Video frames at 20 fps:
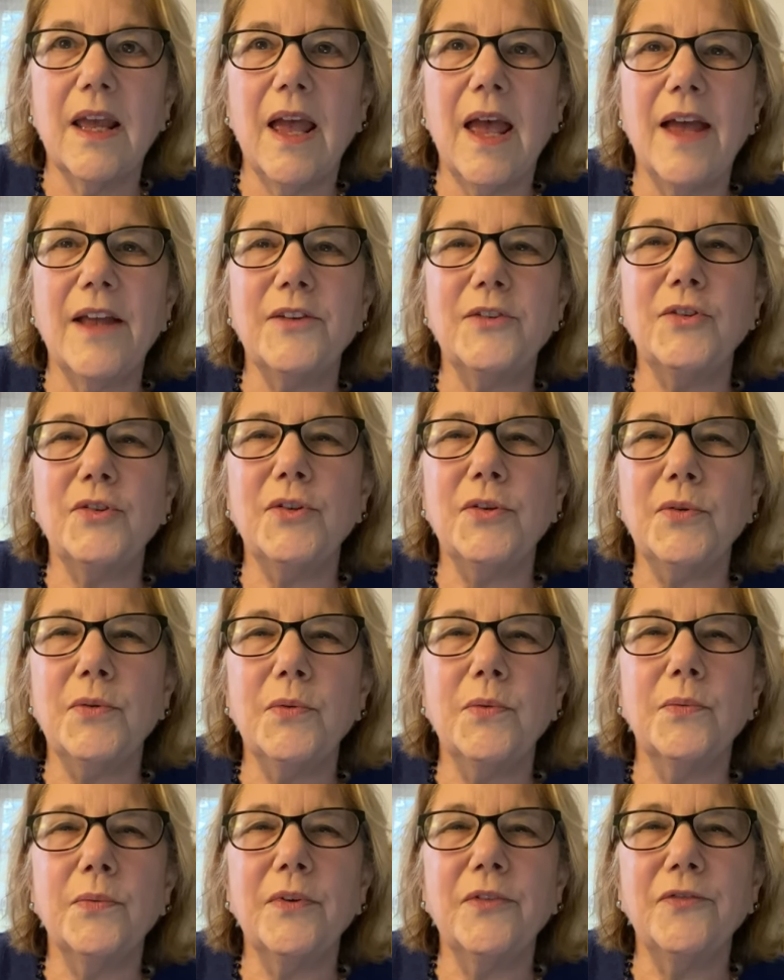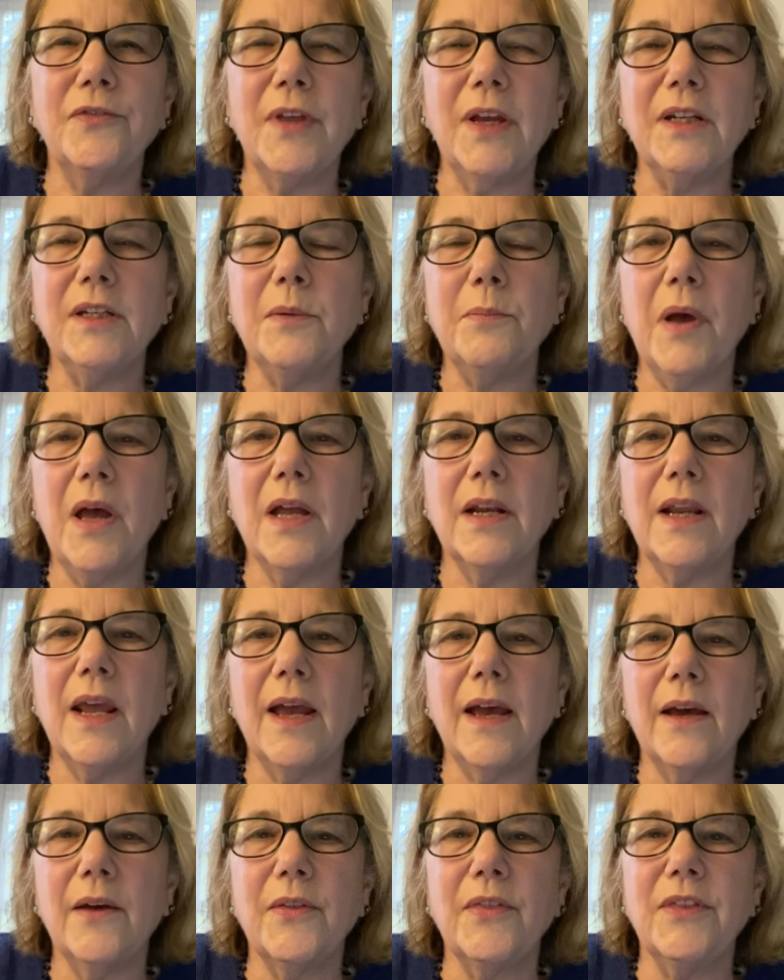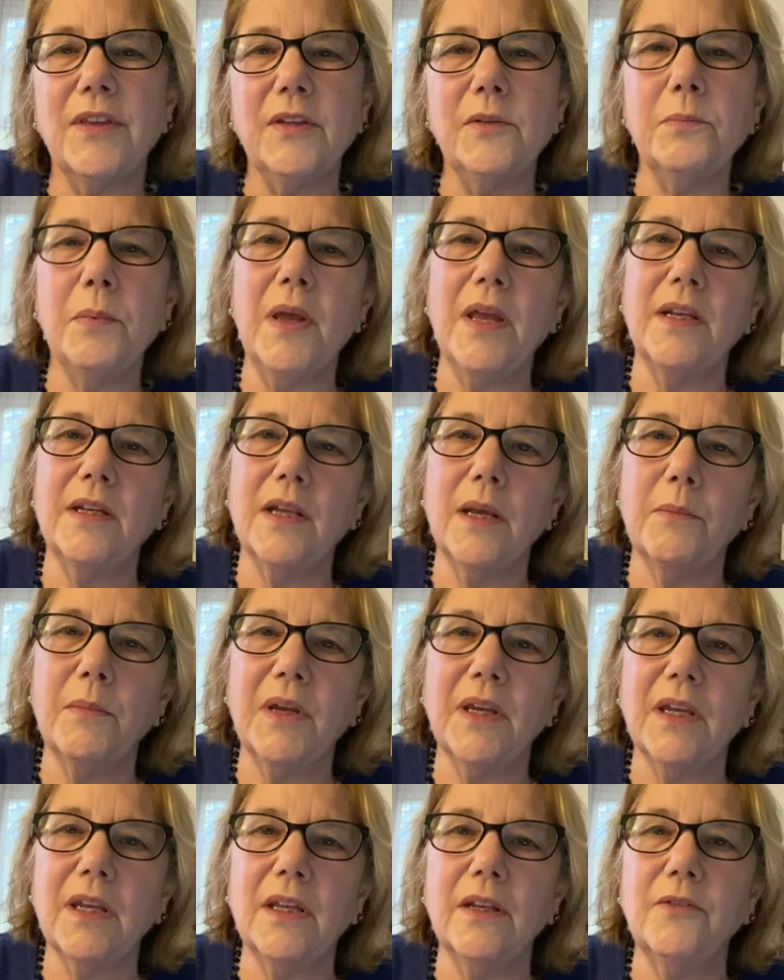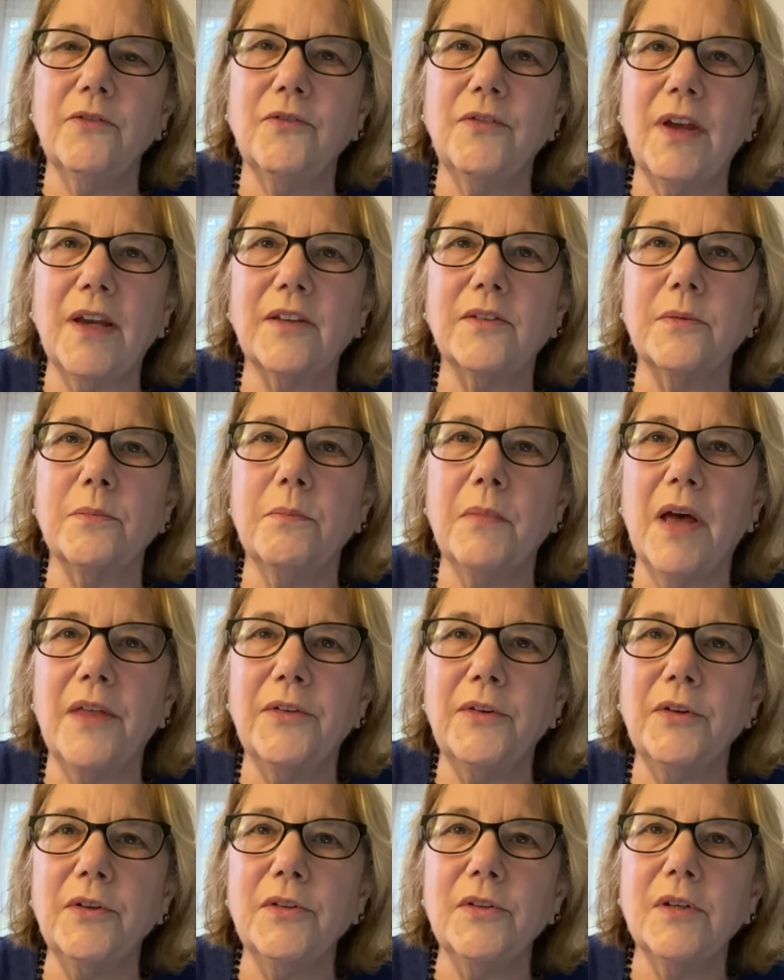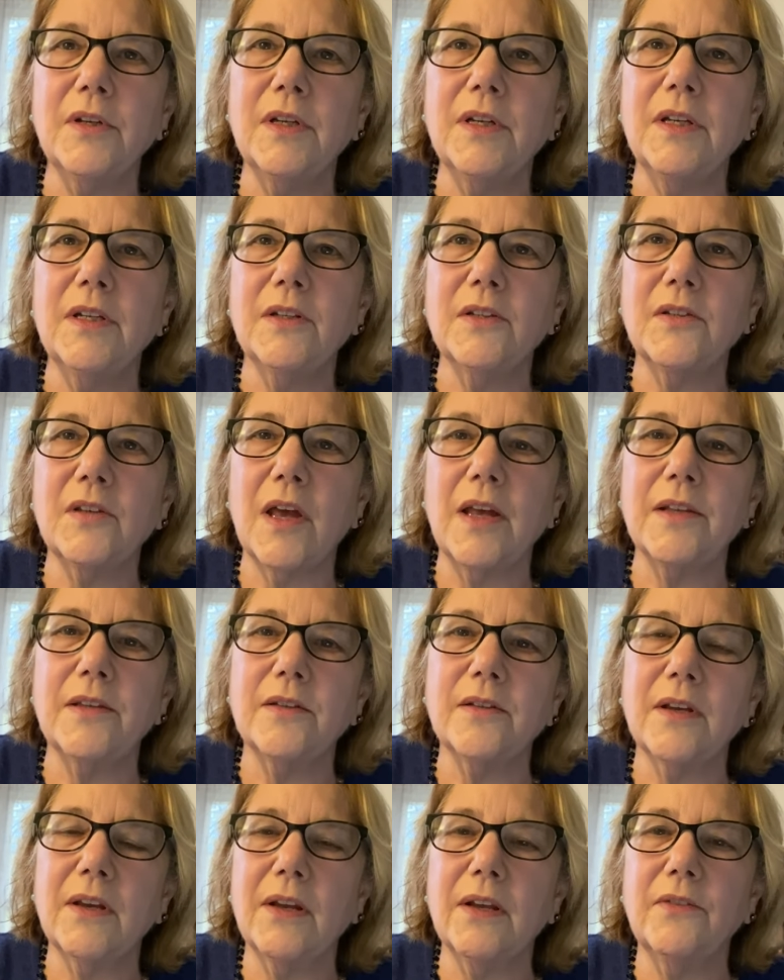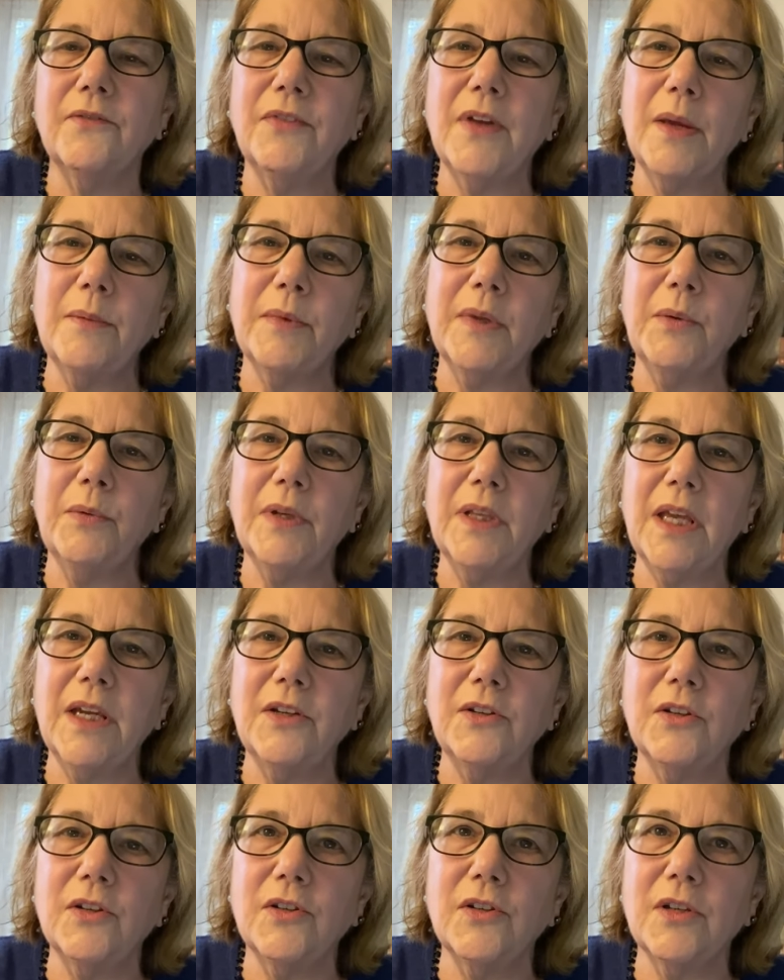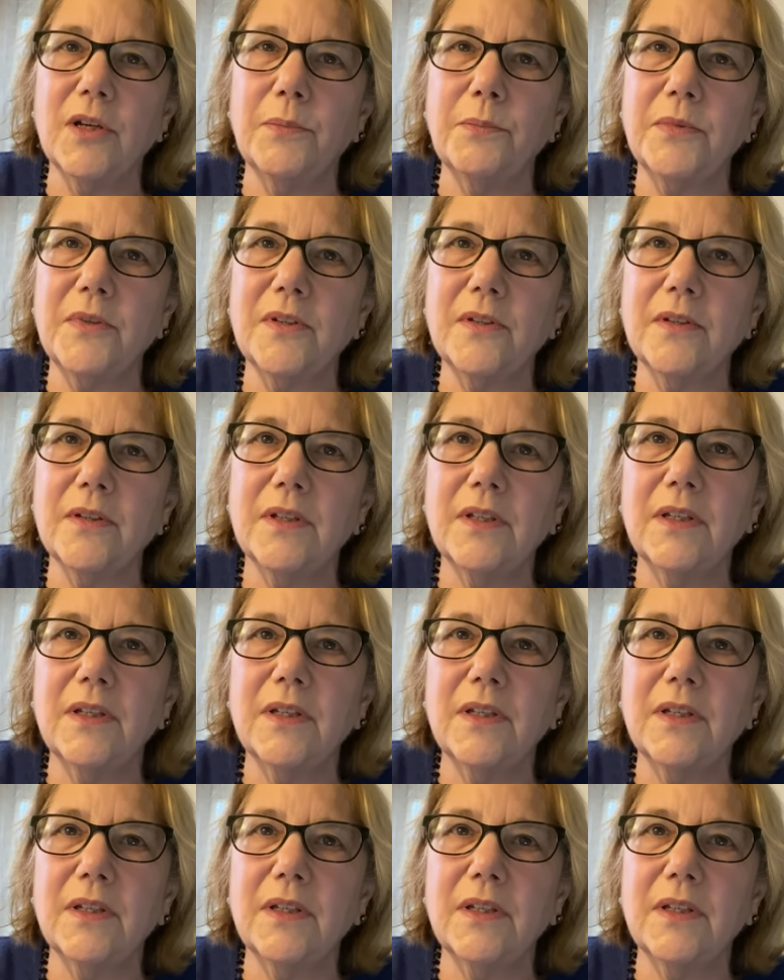And to reflect upon how this pandemic infects mothers, sons, and family relationships.